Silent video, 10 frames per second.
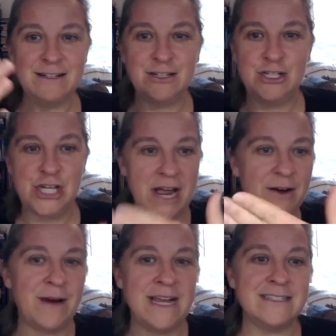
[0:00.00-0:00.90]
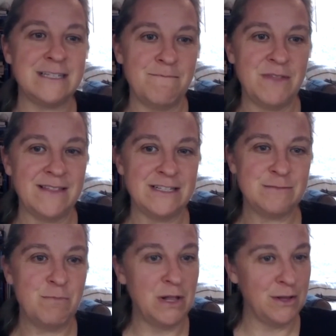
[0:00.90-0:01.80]
generates something that's
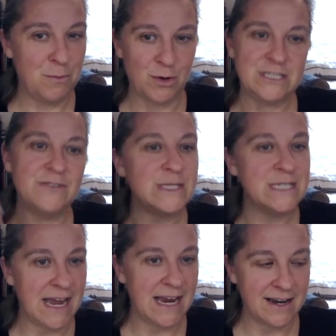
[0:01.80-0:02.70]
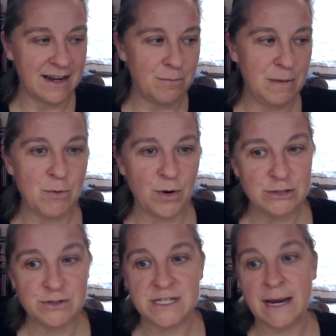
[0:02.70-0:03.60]
a little more sophisticated and can be more
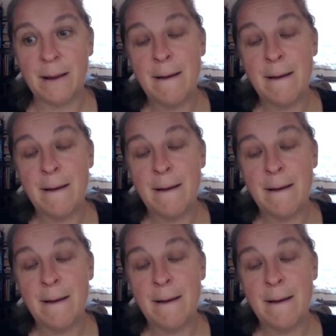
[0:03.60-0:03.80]
interesting.